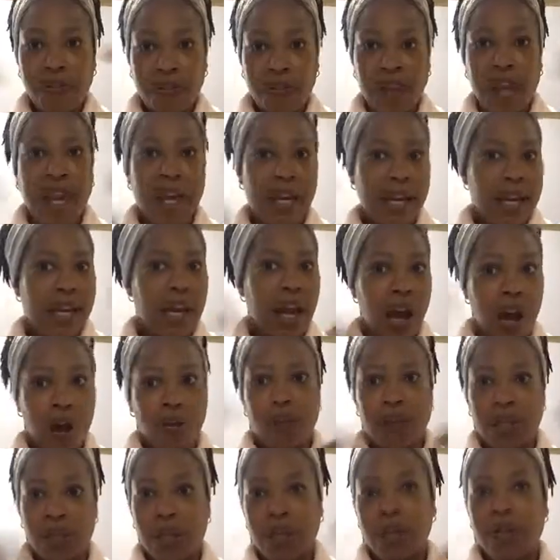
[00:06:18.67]
fan that
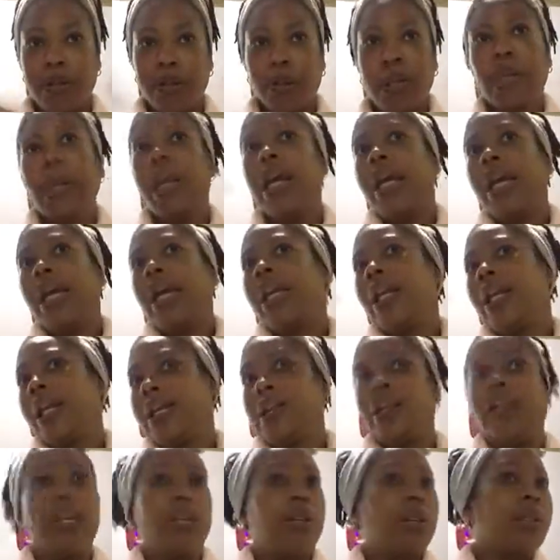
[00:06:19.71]
also.
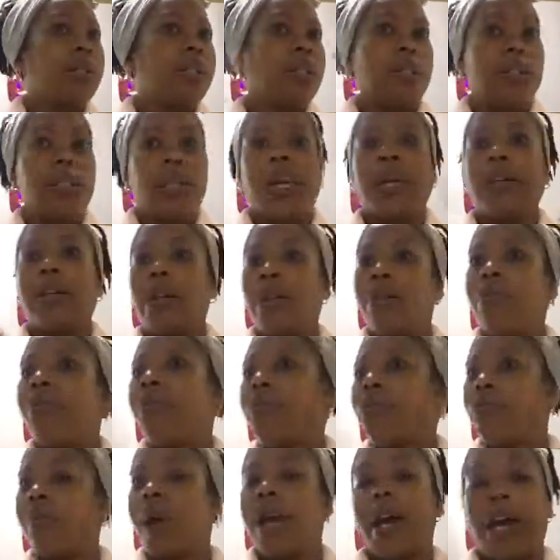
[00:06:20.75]
And it doesn't take long
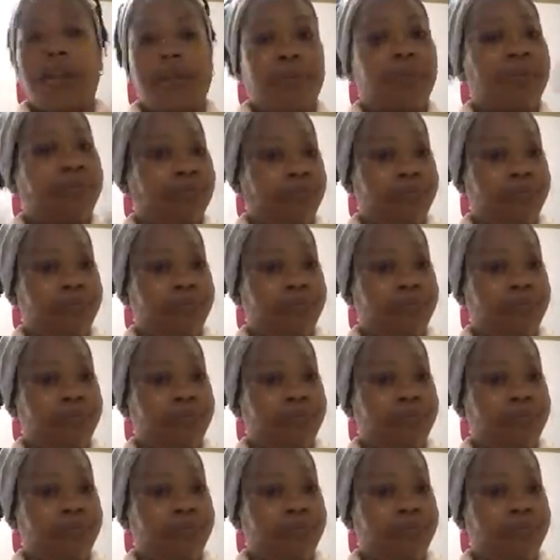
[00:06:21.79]
to dry.